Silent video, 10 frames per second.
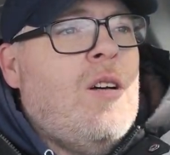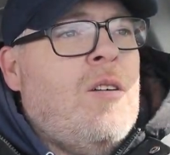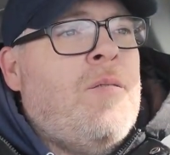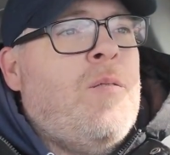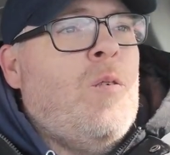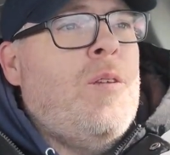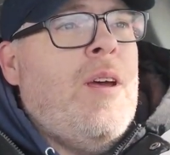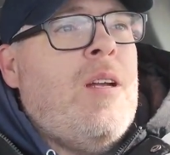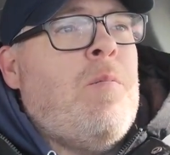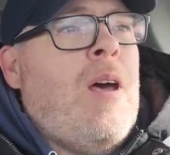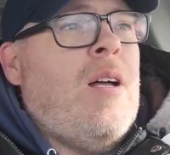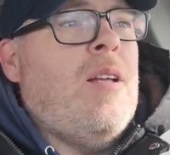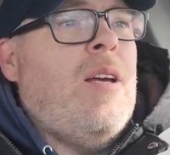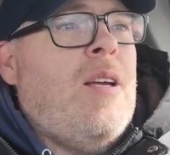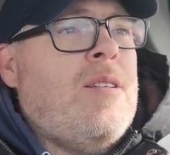a full day to be
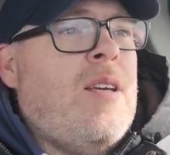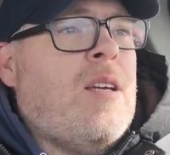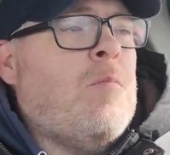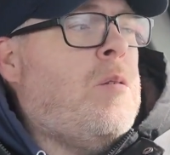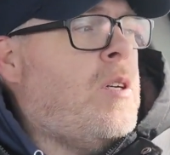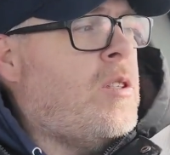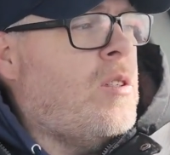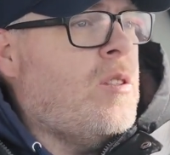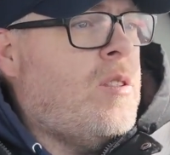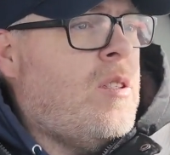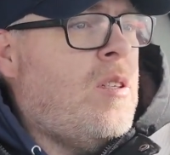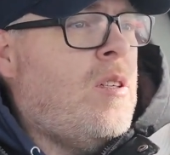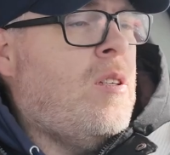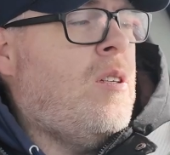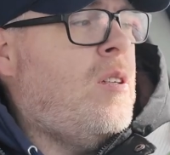out and taking pictures
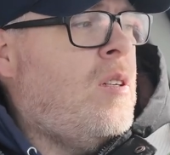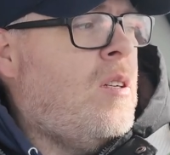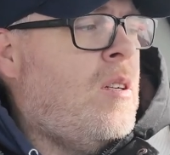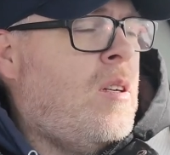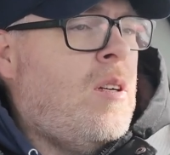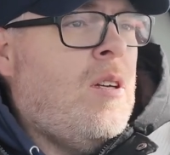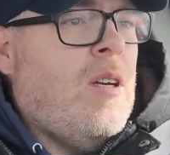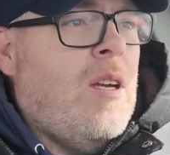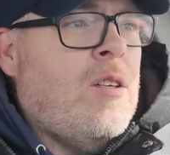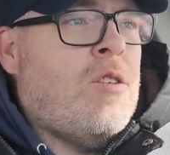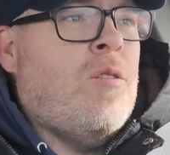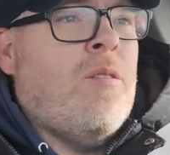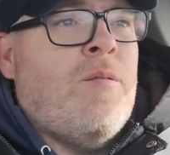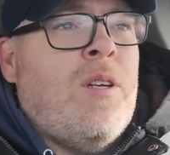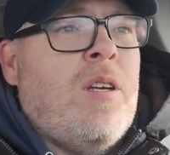and
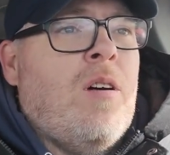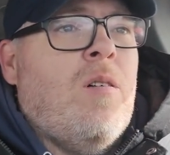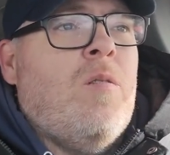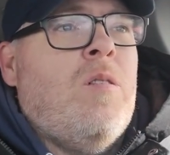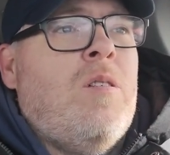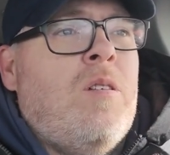shooting video